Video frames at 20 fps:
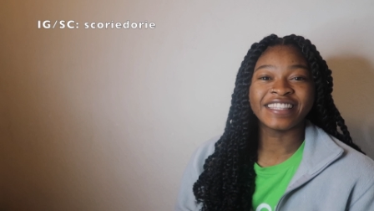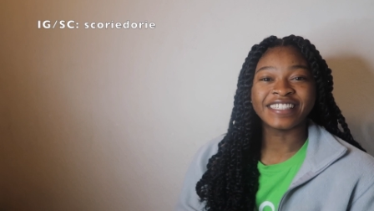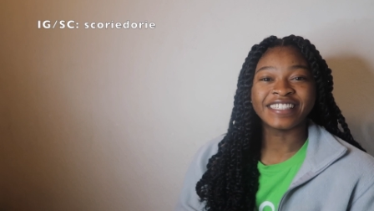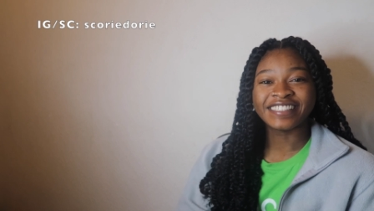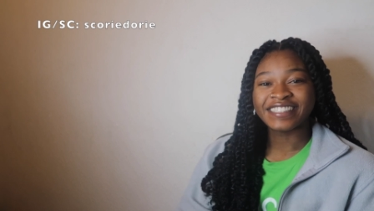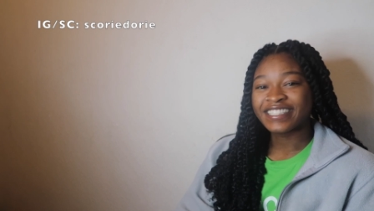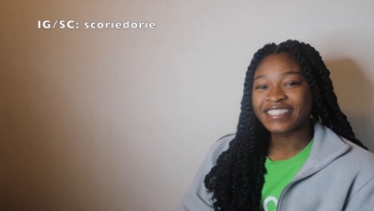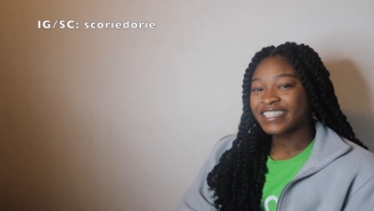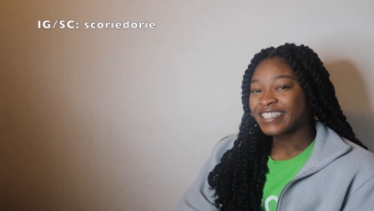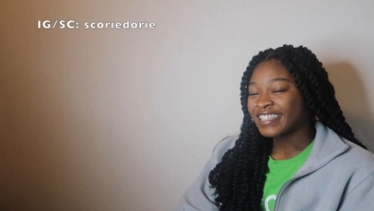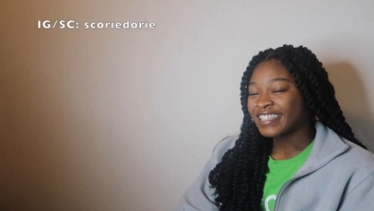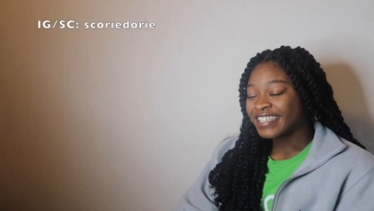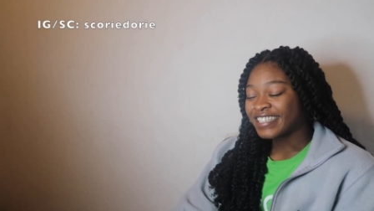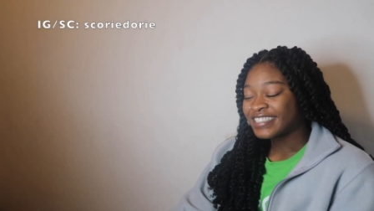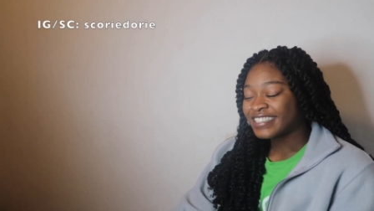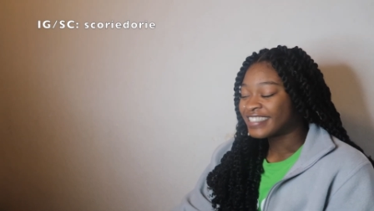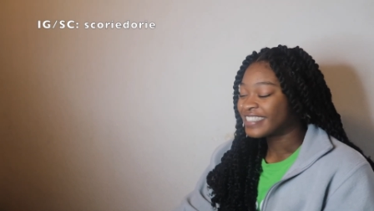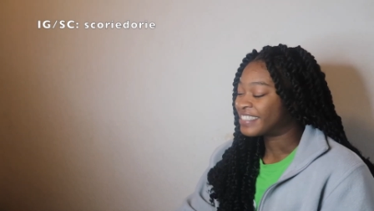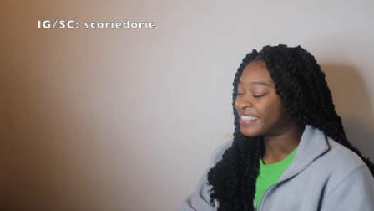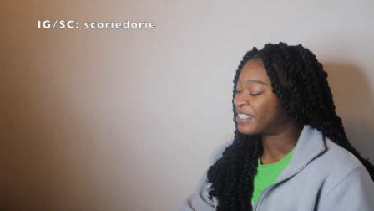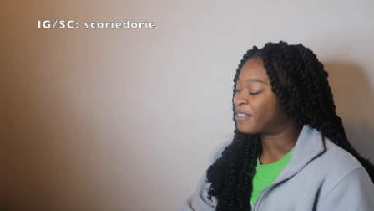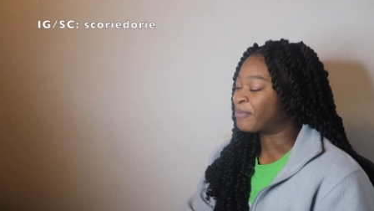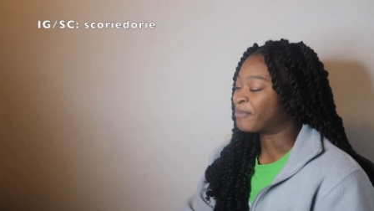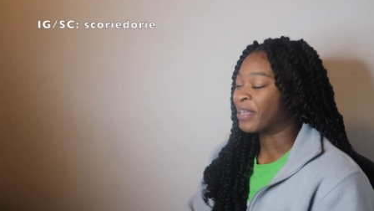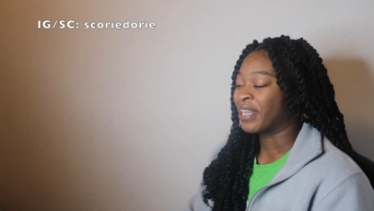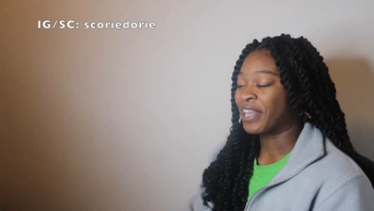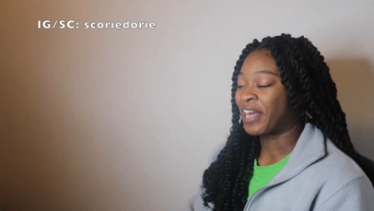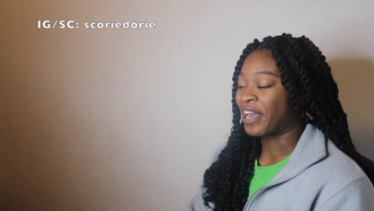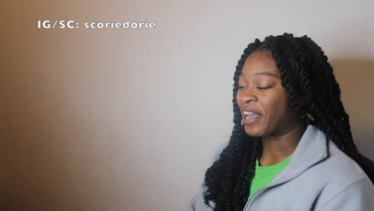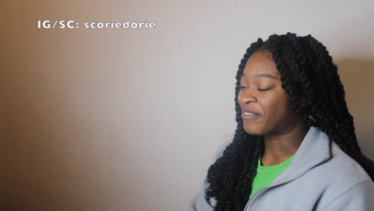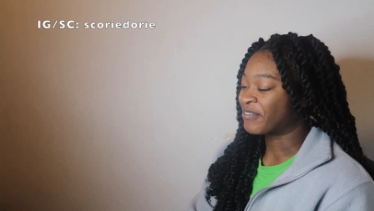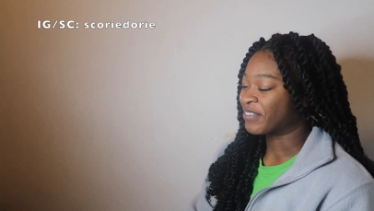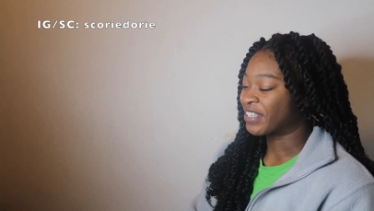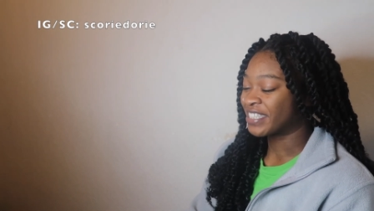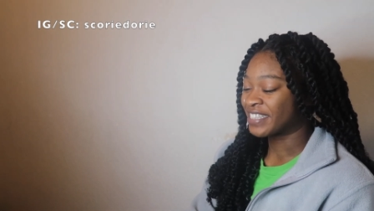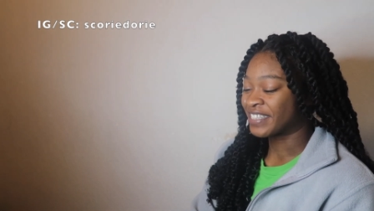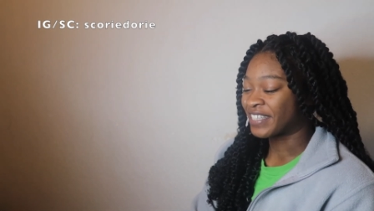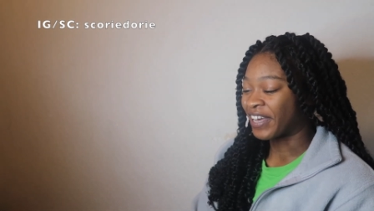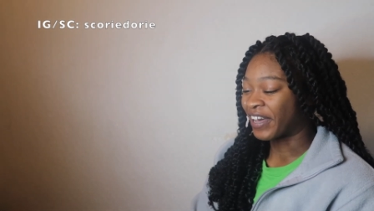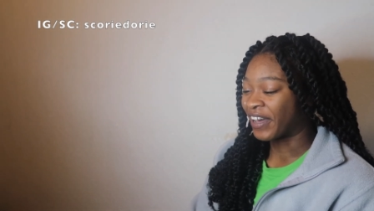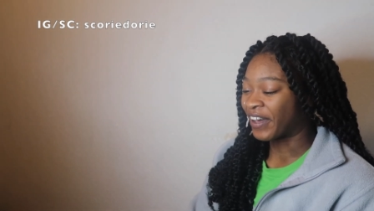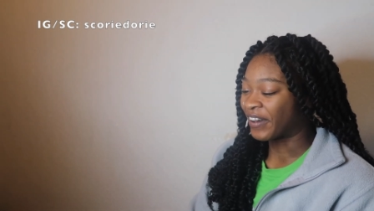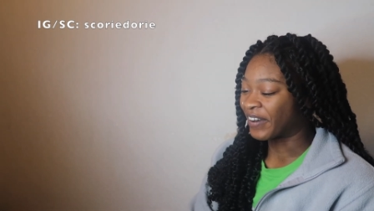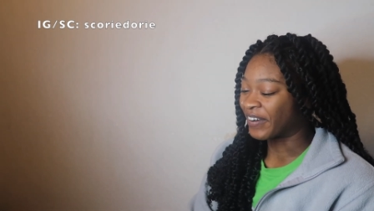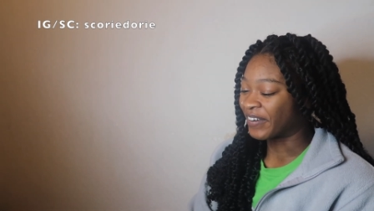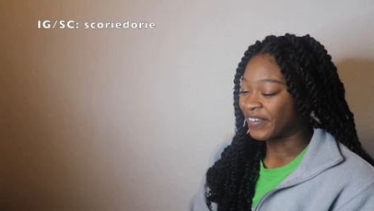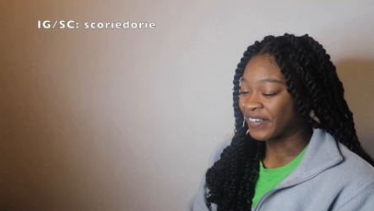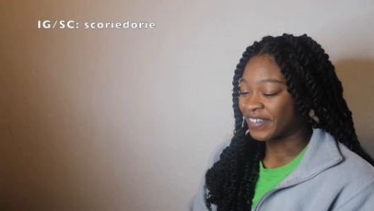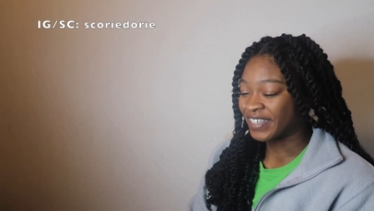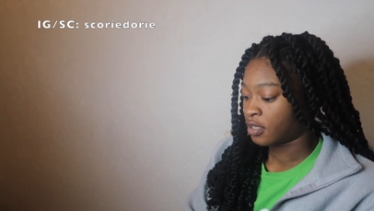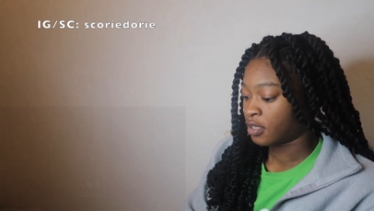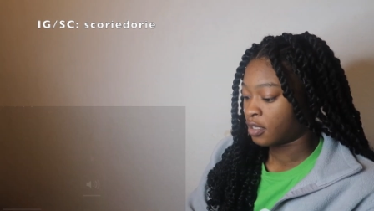this Nickalicious in my life. Let's go.